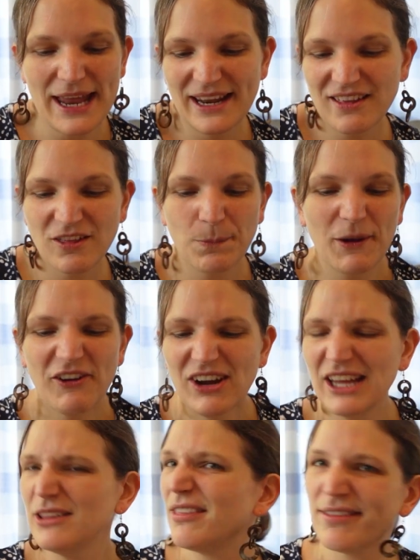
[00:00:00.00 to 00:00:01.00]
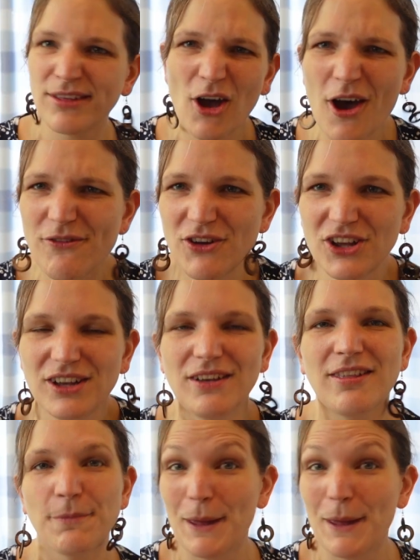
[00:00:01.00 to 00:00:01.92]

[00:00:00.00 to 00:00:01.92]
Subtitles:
inexperienced servants,